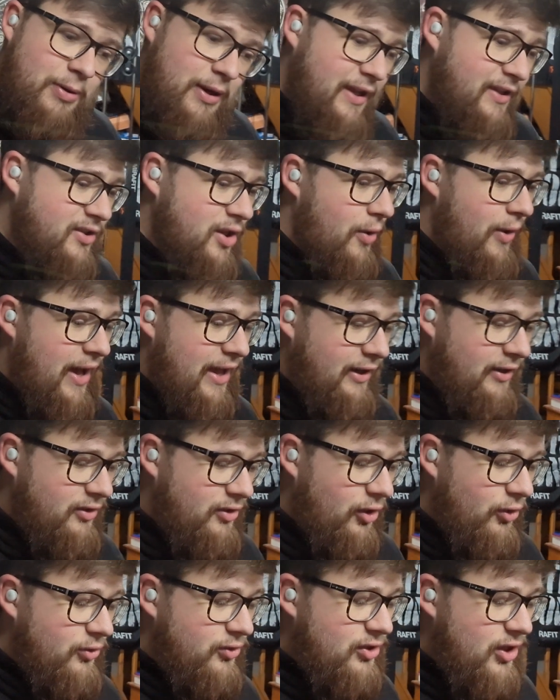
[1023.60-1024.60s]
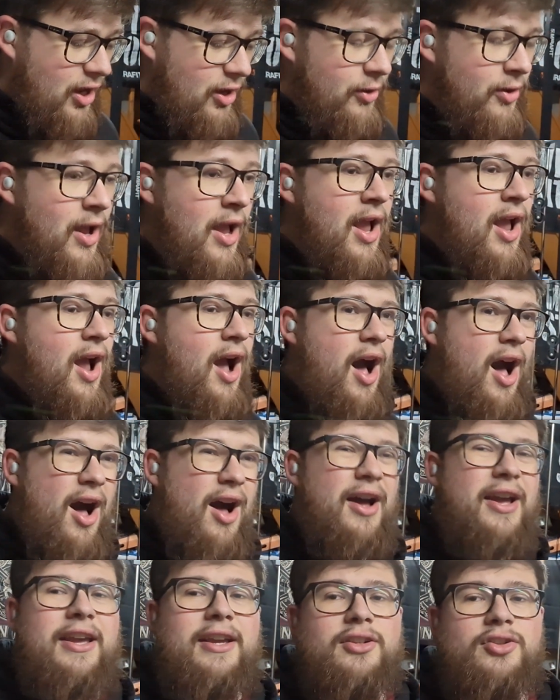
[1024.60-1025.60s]
please go ahead and do so.
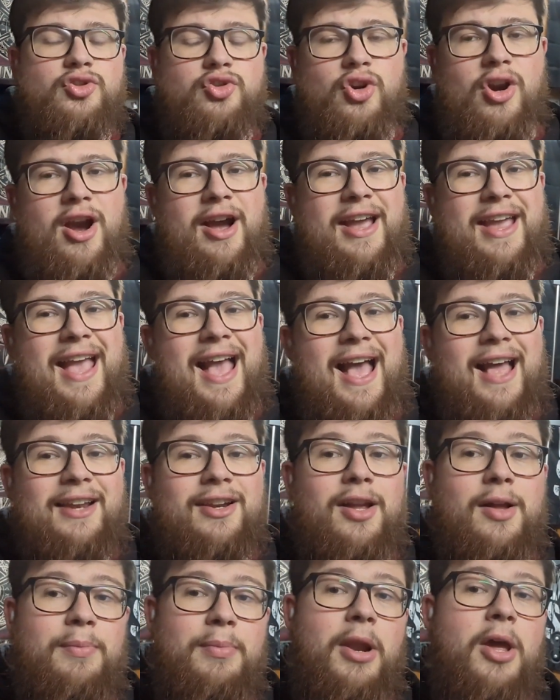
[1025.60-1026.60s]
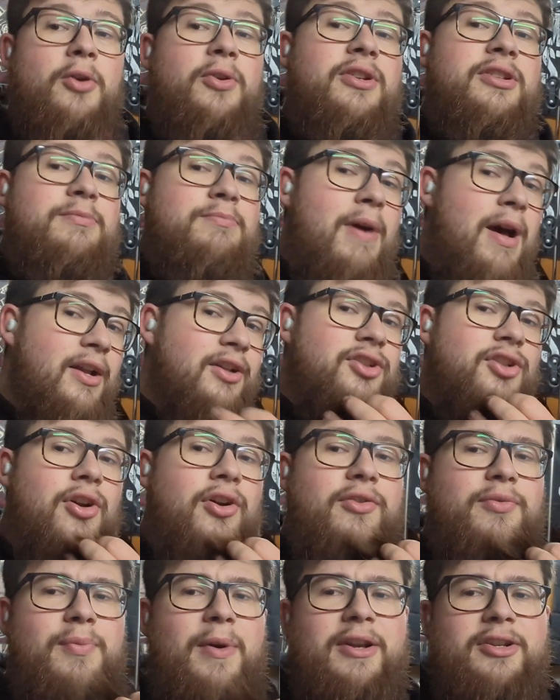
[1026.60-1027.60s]
I try and upload as much
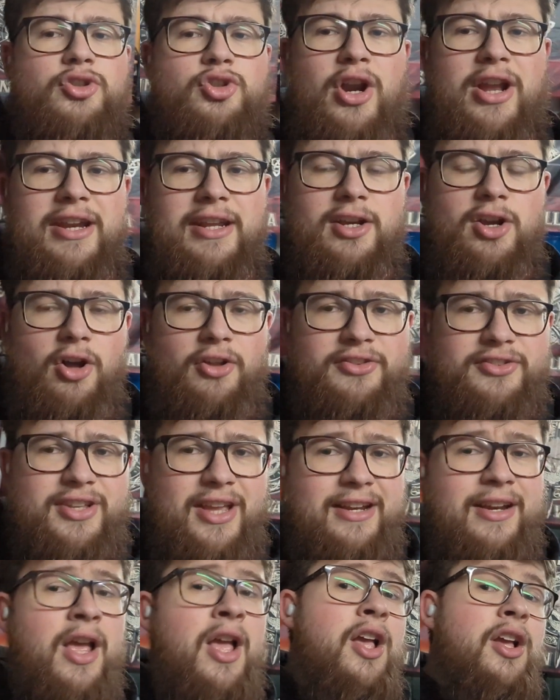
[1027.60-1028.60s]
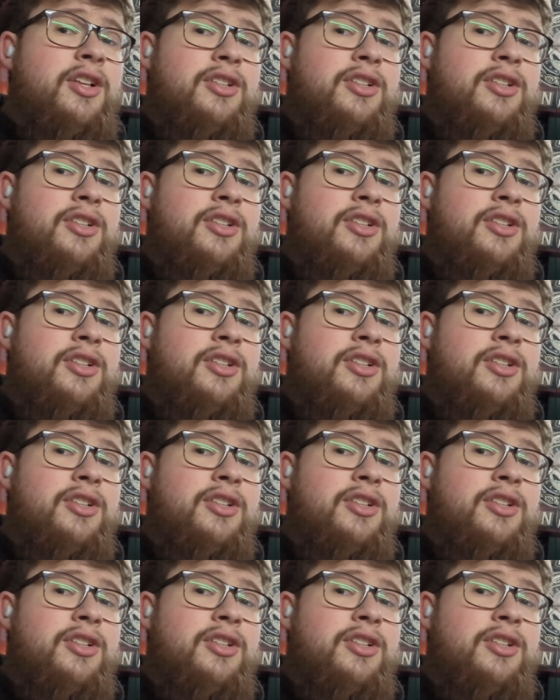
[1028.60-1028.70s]
of my training content